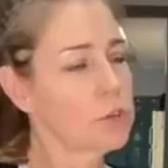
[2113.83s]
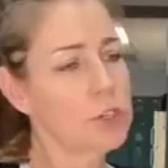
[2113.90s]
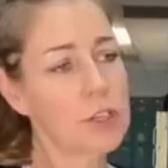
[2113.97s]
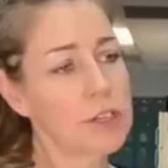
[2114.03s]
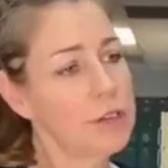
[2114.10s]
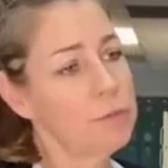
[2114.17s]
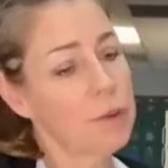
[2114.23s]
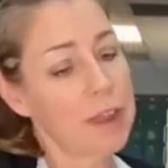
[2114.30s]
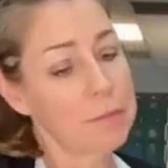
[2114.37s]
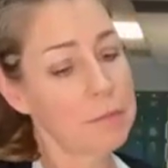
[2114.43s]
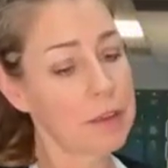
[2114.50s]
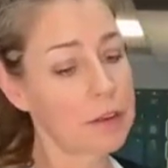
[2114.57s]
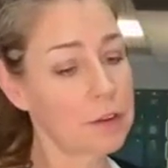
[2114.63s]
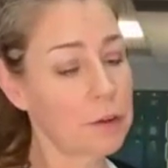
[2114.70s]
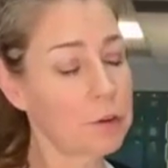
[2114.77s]
No, she didn't write
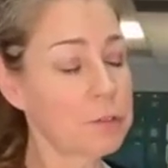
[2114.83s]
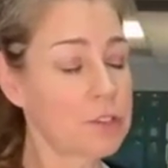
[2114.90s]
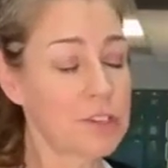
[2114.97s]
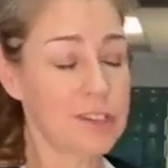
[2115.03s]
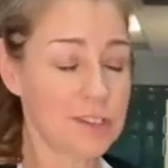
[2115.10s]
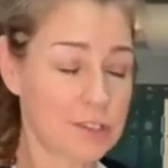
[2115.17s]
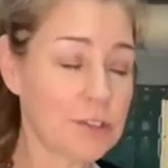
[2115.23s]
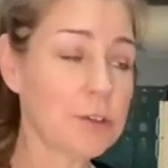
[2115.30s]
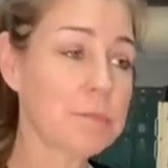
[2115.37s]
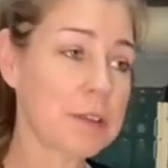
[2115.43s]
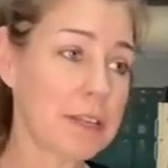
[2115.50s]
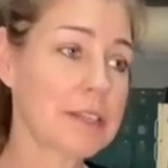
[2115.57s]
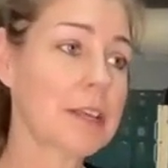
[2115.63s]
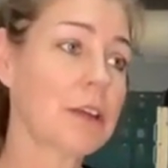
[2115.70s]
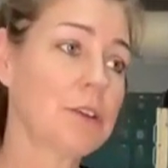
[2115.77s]
me a note. She just told me
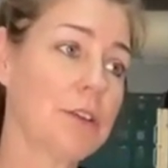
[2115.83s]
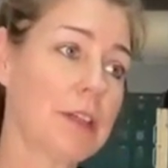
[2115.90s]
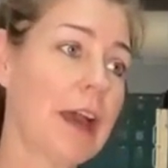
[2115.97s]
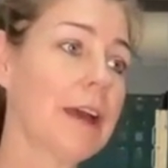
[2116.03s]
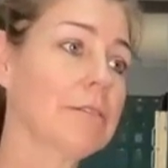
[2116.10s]
to tell you